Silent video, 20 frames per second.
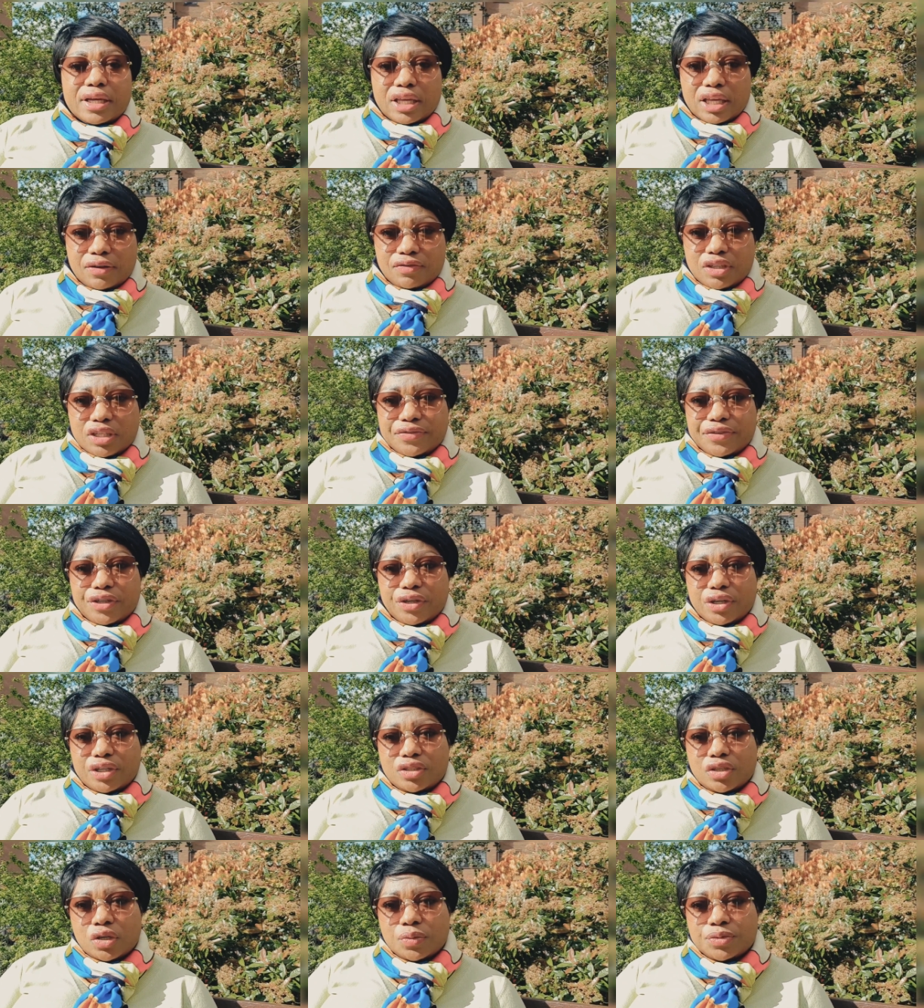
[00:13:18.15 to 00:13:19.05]
Give this
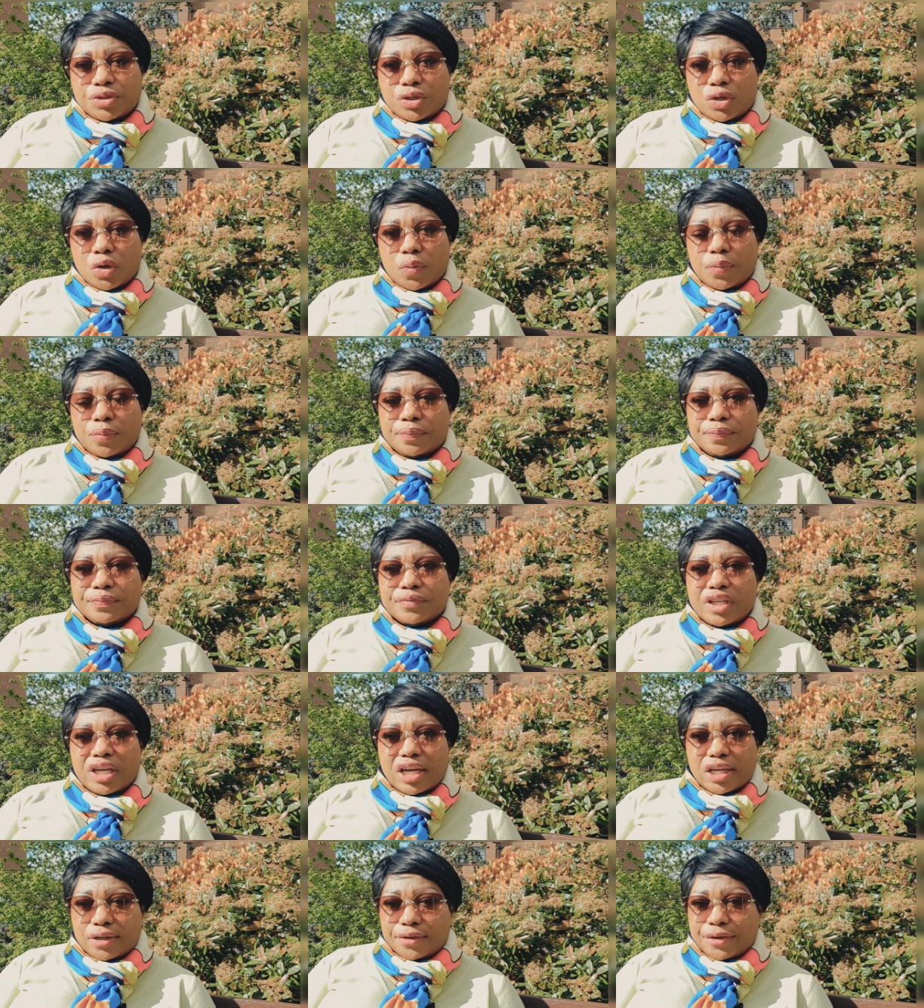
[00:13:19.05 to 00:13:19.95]
video a thumbs up,
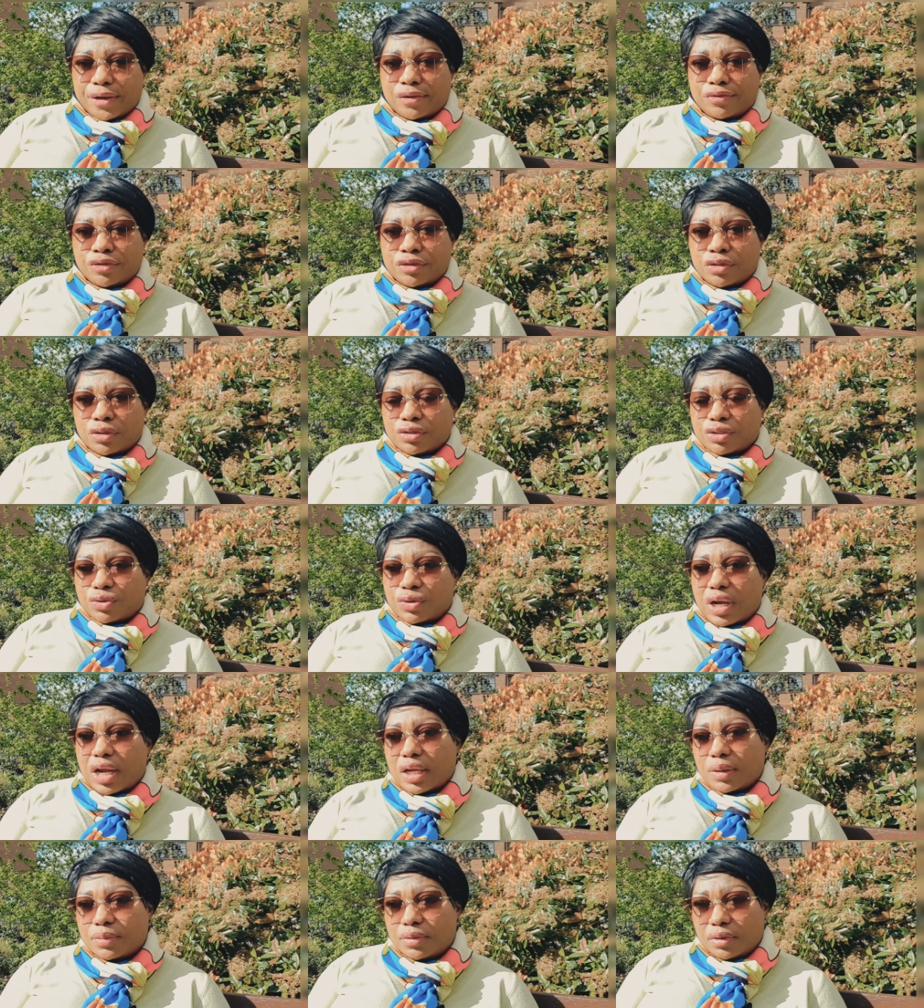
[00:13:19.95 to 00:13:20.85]
and if you haven't
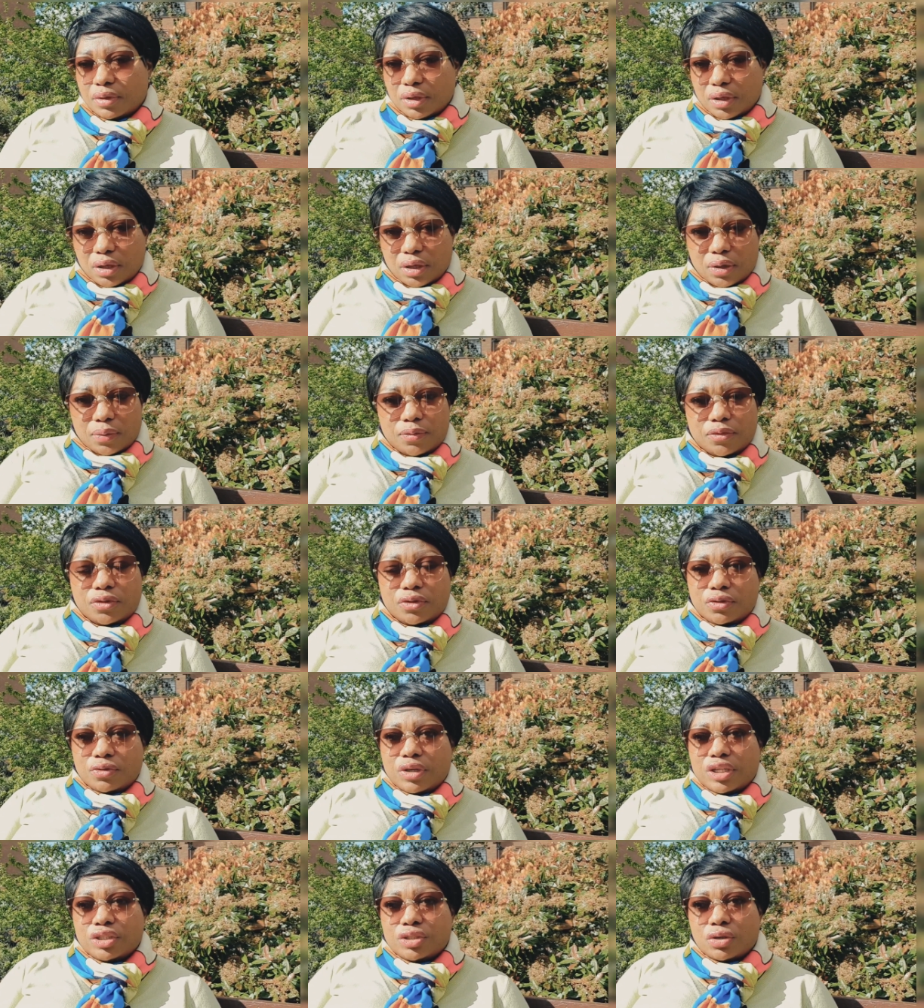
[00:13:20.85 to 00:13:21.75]
subscribed,
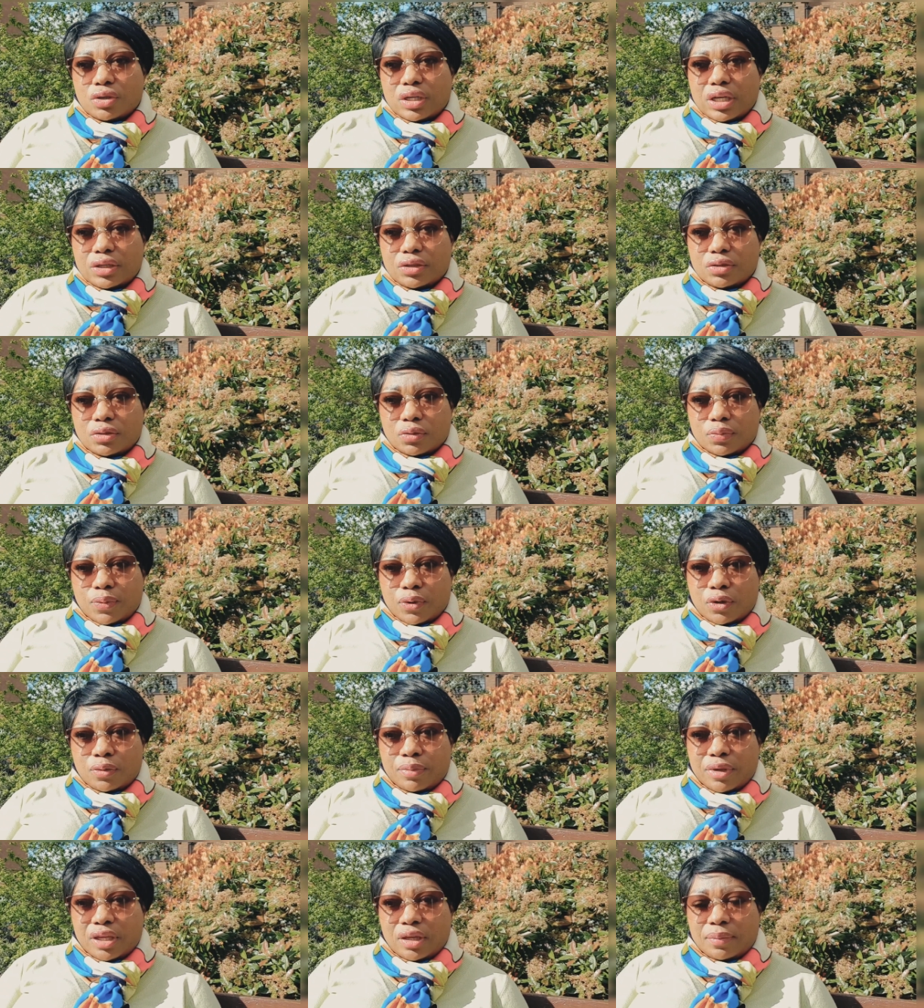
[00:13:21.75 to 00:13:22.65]
do ensure that you
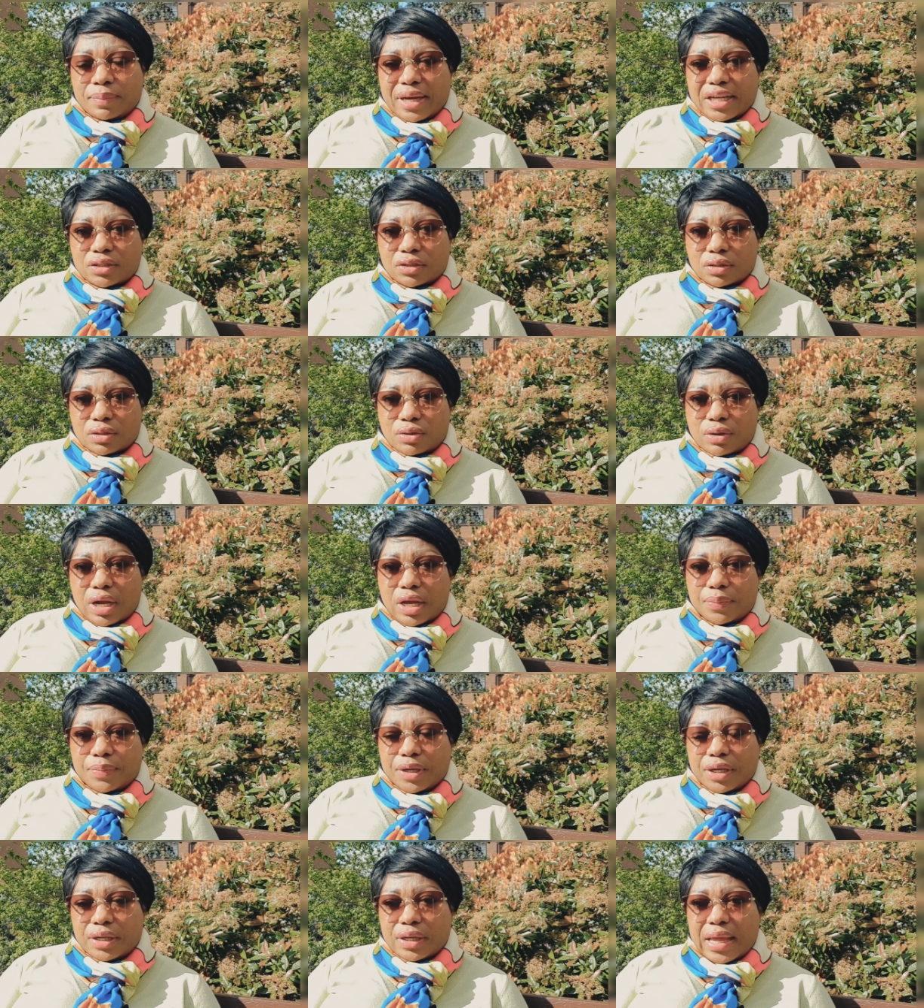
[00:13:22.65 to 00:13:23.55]
support me by
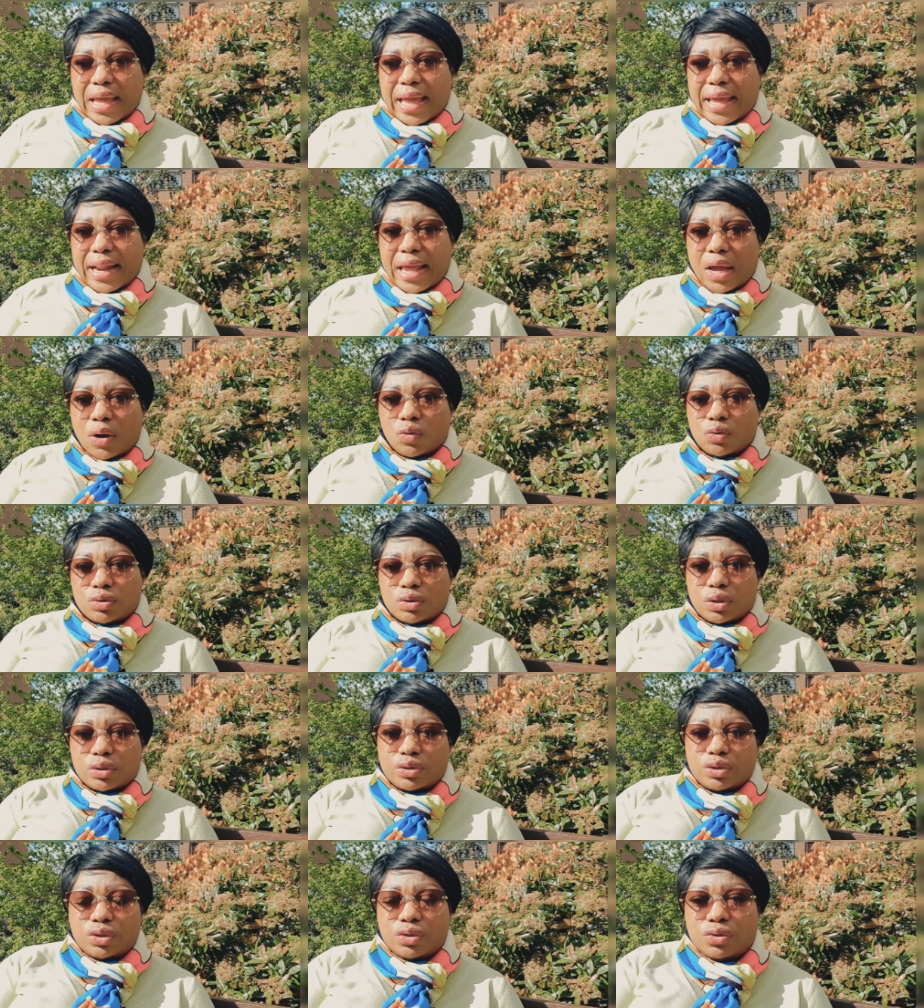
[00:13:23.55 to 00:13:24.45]
subscribing, and I will
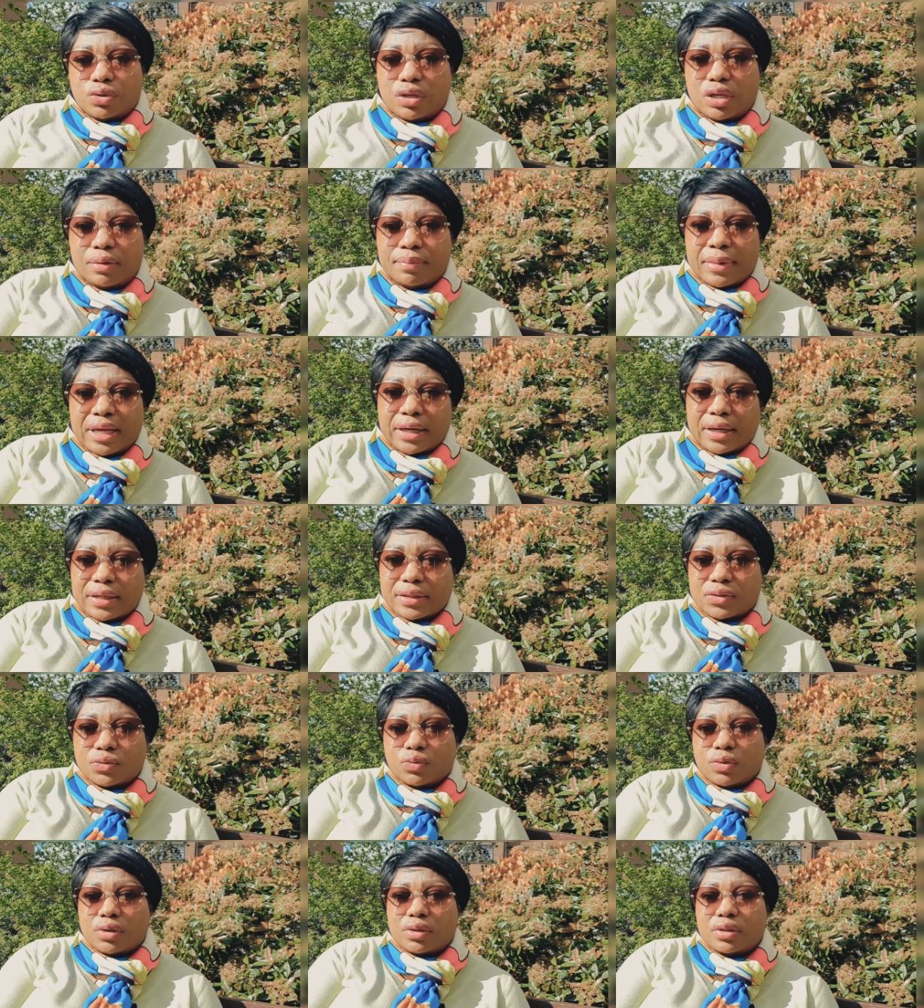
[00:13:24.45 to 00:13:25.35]
talk to you in my
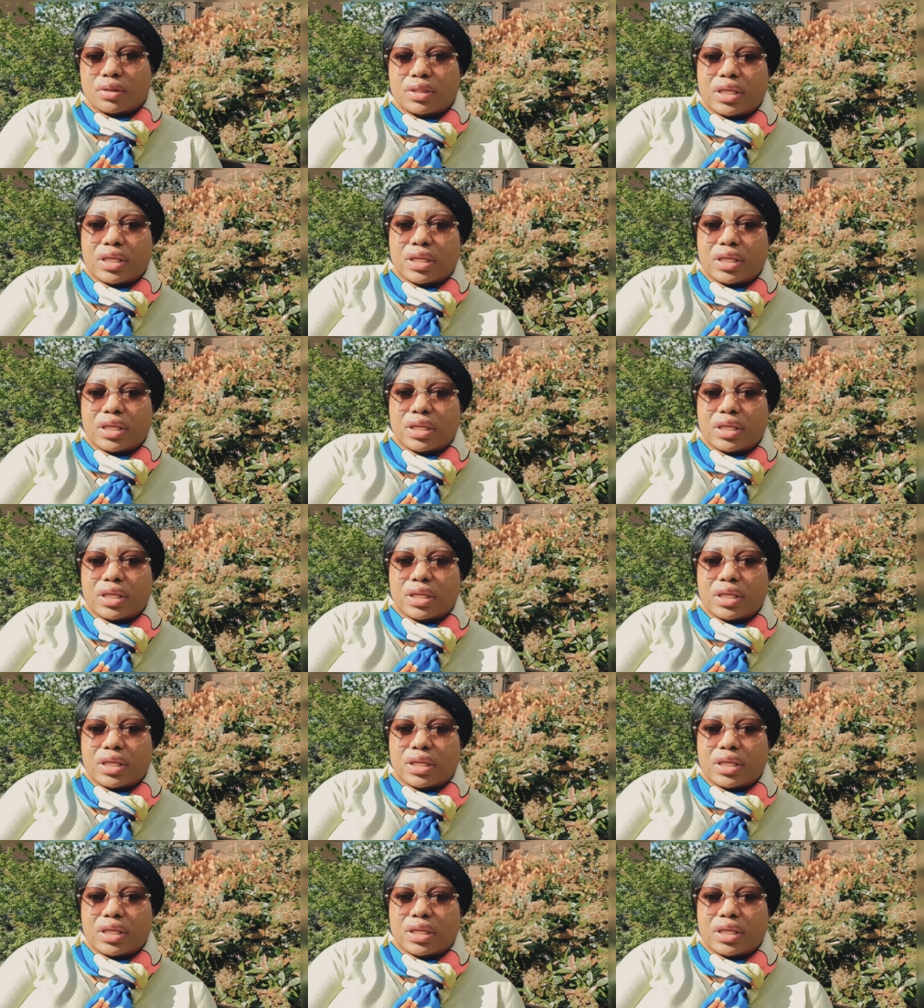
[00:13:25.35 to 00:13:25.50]
next one.